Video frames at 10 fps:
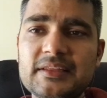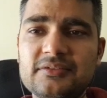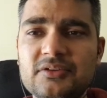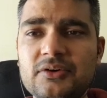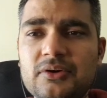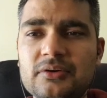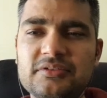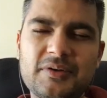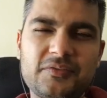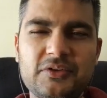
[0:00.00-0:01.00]
So
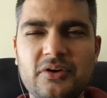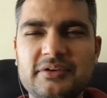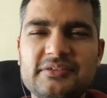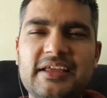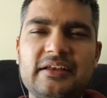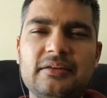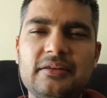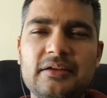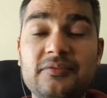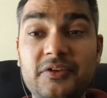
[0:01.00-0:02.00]
one of the
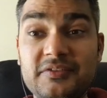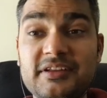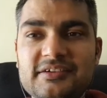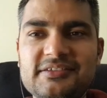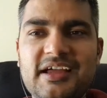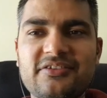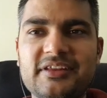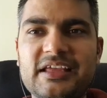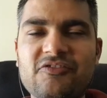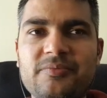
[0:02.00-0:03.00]
one of the nurses
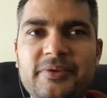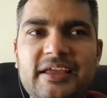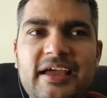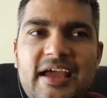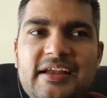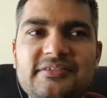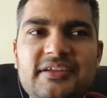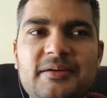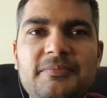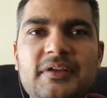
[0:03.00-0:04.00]
actually gave me a heads
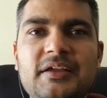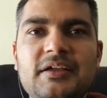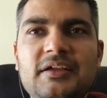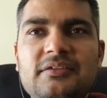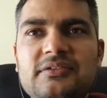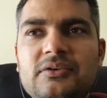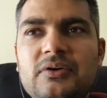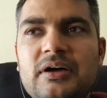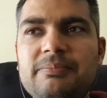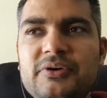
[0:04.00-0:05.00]
up.
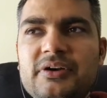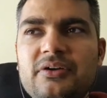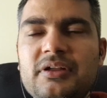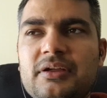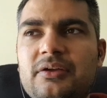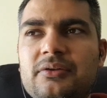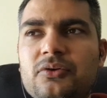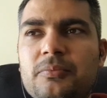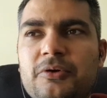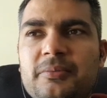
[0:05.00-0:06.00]
So I put her on a
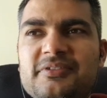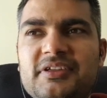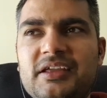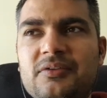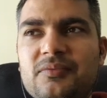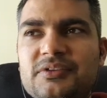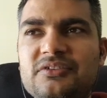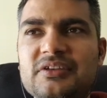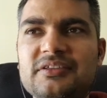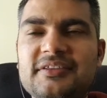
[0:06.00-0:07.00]
chlorpromazine,
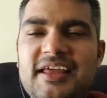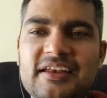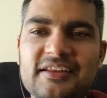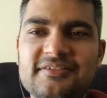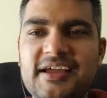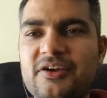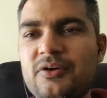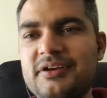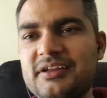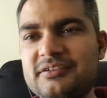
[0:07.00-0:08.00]
which is an
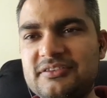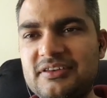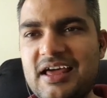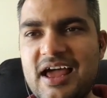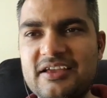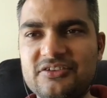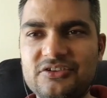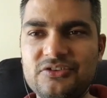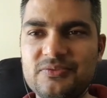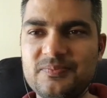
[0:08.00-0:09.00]
antipsychotic
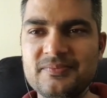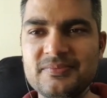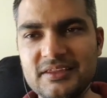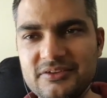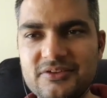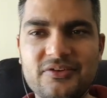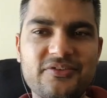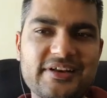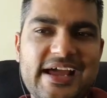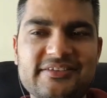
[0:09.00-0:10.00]
slash,
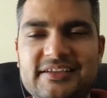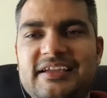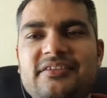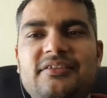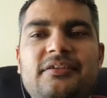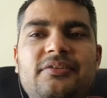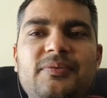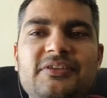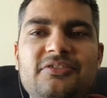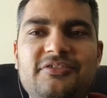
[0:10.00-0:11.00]
relaxing agent,
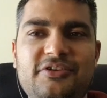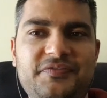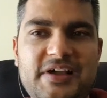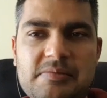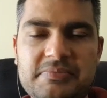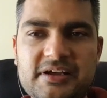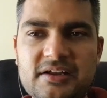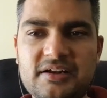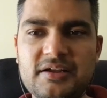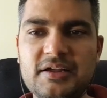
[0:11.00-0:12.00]
which sort of helped
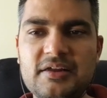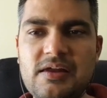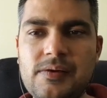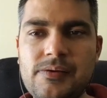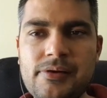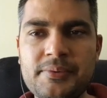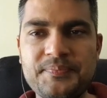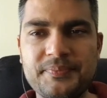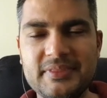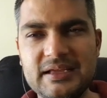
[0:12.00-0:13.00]
her.
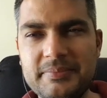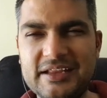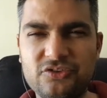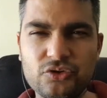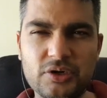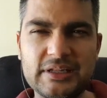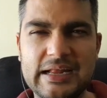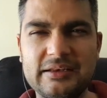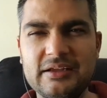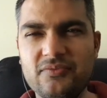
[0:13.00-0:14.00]
I made sure
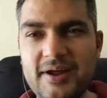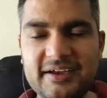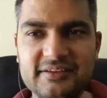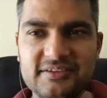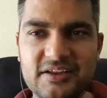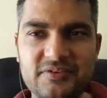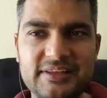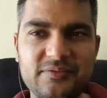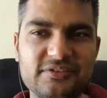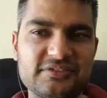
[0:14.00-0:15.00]
that her vitals and
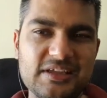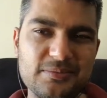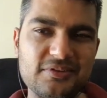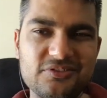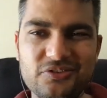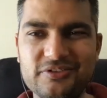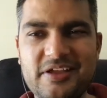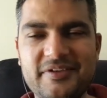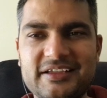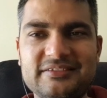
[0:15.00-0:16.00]
everything was stable. She was
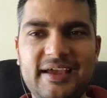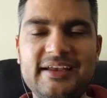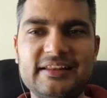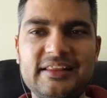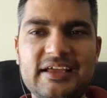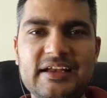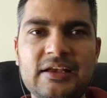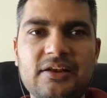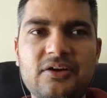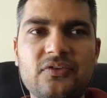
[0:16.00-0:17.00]
having a chat at the
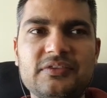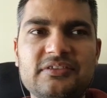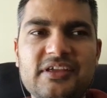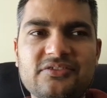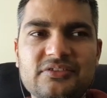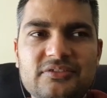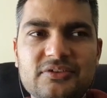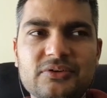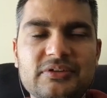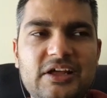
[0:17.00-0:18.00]
end of the session,
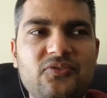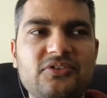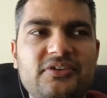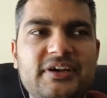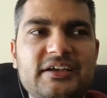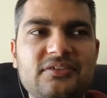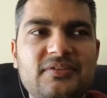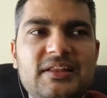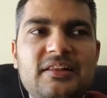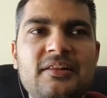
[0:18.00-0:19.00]
so that was great as
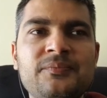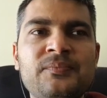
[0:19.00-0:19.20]
well.